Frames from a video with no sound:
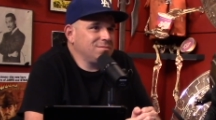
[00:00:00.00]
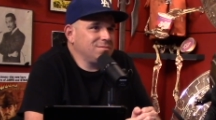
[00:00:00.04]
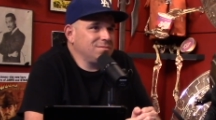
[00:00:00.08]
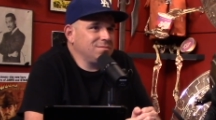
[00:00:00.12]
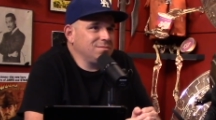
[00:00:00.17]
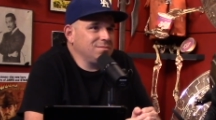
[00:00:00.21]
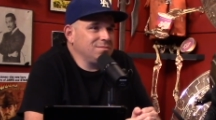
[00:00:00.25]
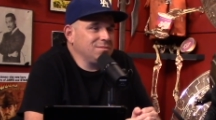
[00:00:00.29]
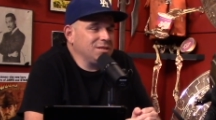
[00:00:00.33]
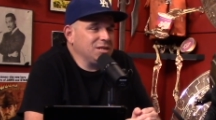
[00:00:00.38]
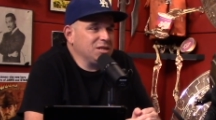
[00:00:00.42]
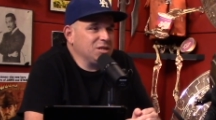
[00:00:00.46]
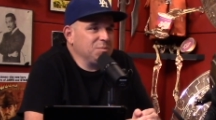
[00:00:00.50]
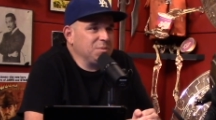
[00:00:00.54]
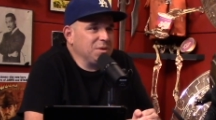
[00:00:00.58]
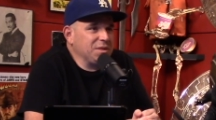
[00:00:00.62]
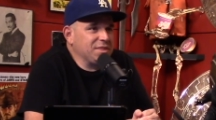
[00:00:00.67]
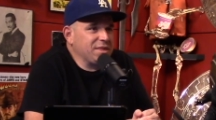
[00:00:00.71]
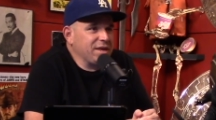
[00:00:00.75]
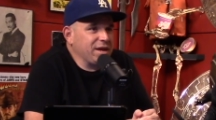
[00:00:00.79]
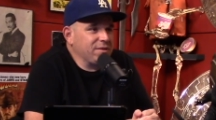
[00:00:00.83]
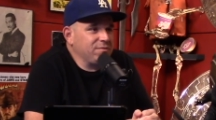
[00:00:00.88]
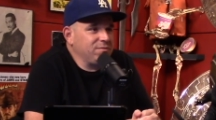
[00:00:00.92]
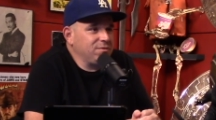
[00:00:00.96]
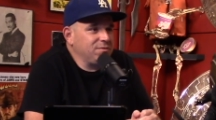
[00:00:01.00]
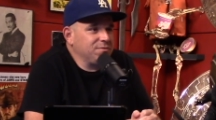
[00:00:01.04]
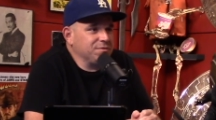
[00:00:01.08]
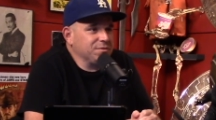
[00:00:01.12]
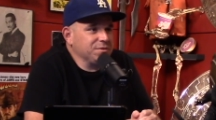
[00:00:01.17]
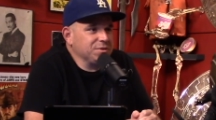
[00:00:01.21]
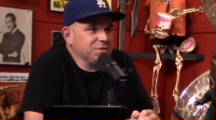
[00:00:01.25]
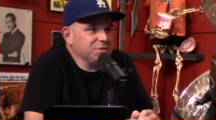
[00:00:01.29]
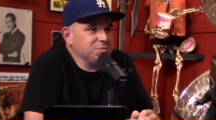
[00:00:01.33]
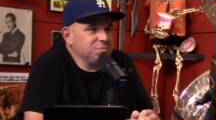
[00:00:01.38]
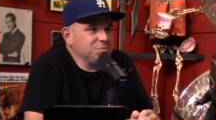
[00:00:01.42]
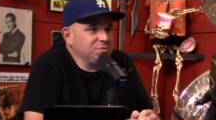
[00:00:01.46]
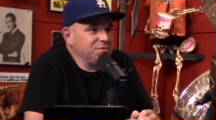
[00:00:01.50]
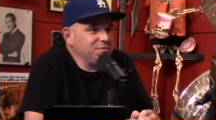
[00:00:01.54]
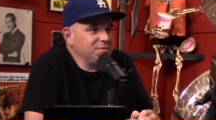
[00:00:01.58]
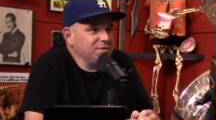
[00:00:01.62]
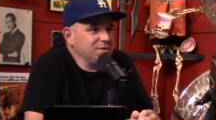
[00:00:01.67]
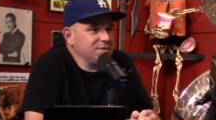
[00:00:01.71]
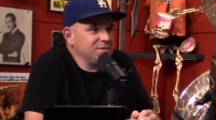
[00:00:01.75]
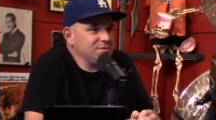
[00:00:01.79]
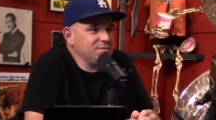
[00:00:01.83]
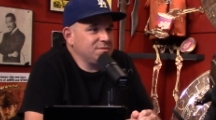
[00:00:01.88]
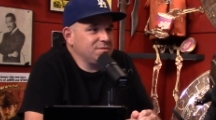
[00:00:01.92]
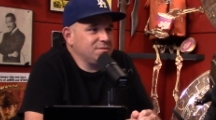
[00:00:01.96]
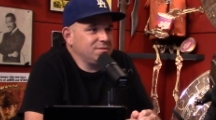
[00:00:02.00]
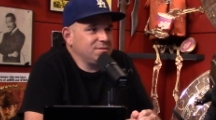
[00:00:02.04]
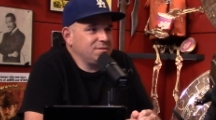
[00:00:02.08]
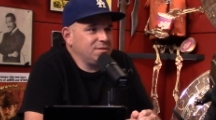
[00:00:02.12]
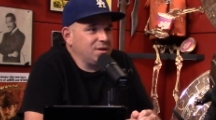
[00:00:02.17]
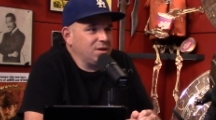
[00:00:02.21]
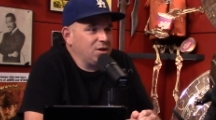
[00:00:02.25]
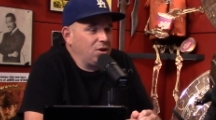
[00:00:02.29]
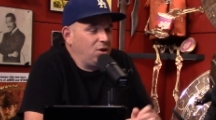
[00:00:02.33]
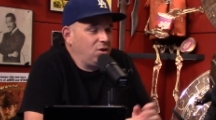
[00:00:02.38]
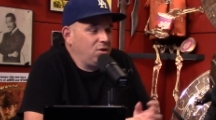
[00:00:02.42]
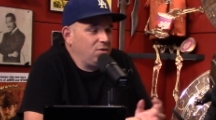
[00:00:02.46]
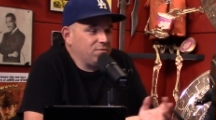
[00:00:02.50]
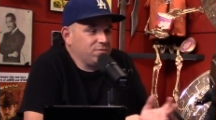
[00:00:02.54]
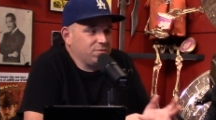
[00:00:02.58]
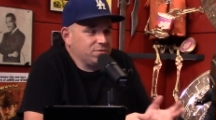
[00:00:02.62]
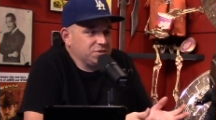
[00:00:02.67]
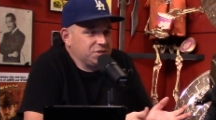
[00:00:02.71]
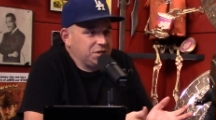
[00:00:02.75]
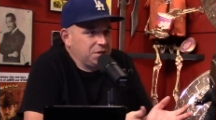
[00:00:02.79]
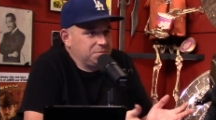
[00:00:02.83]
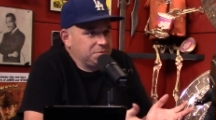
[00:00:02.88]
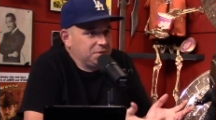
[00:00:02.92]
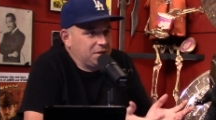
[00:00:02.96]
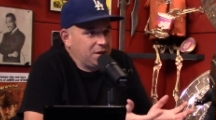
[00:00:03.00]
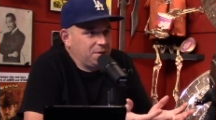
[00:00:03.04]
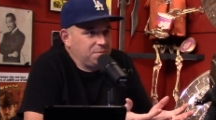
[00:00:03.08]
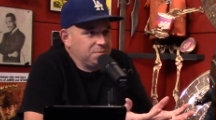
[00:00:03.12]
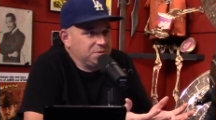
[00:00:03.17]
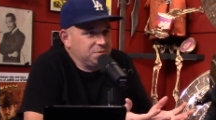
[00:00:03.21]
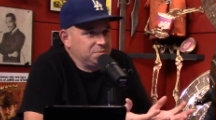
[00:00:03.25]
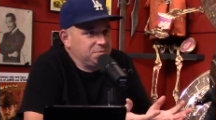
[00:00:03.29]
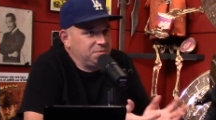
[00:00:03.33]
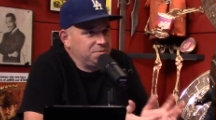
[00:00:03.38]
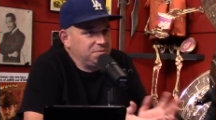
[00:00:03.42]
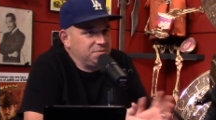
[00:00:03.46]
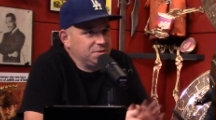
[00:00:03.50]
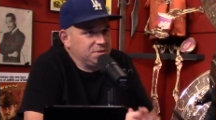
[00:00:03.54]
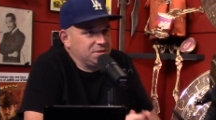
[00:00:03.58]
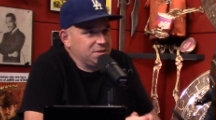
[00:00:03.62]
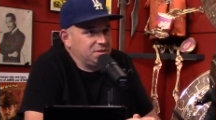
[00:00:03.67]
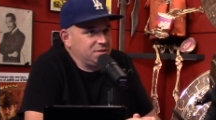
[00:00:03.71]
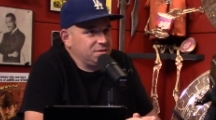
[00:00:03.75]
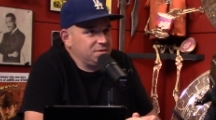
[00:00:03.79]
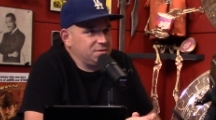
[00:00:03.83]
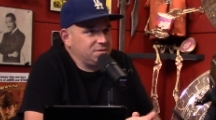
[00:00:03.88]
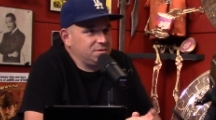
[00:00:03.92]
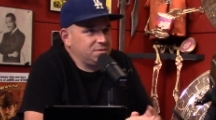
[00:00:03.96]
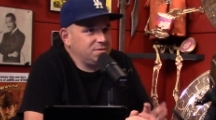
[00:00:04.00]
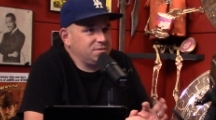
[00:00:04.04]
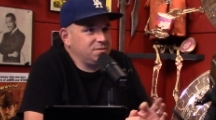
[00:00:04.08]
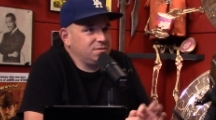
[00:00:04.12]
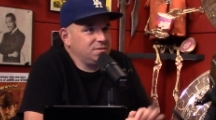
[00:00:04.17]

need to be thankful for this movie and all for James Cameron's movies because